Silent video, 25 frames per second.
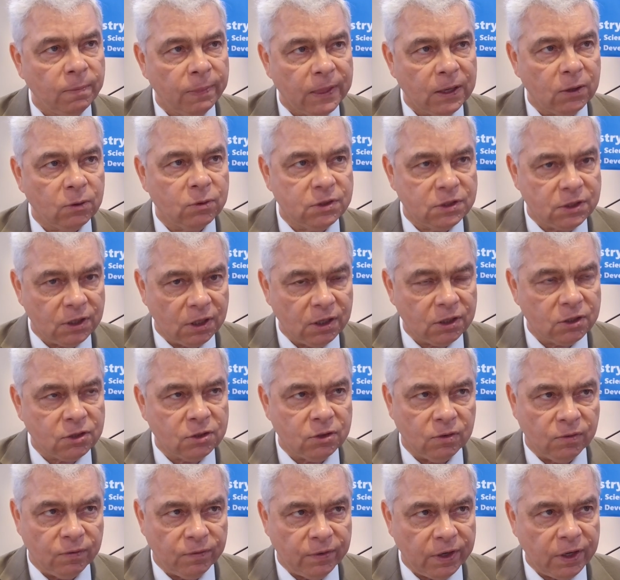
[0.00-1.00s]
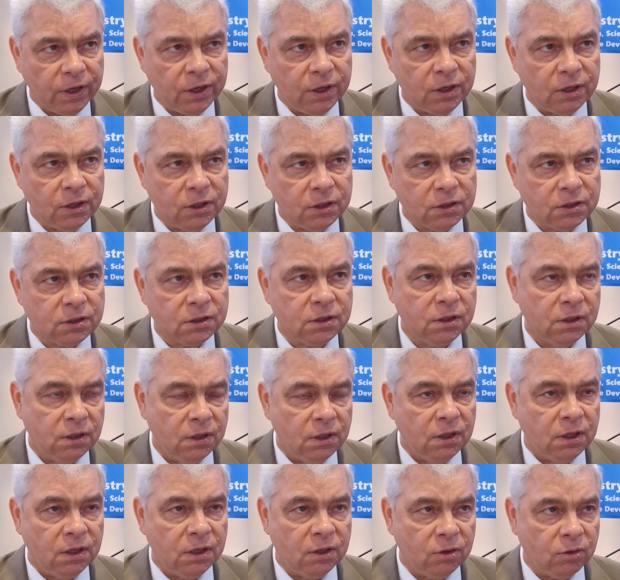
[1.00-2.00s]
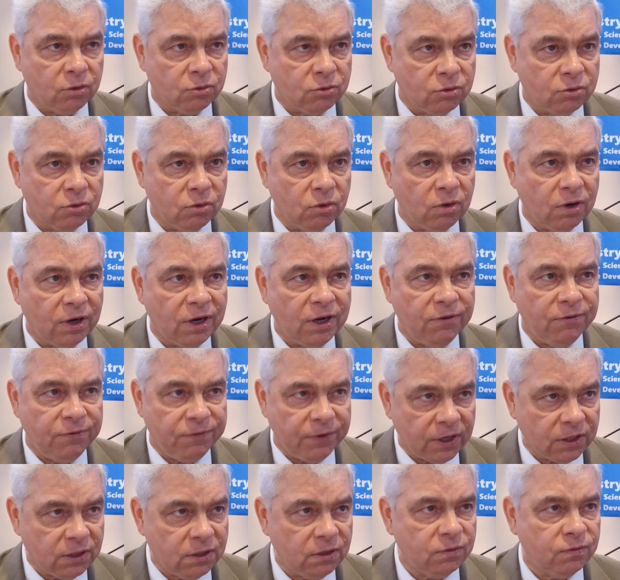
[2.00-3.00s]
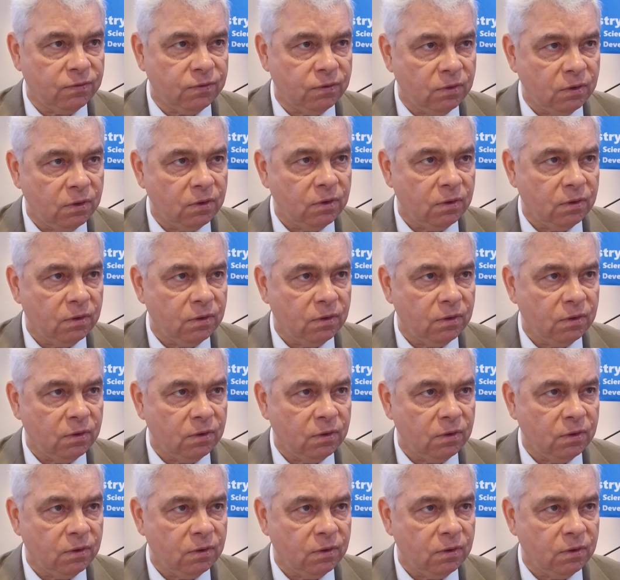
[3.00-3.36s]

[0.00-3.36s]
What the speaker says: on selection of the areas and also effective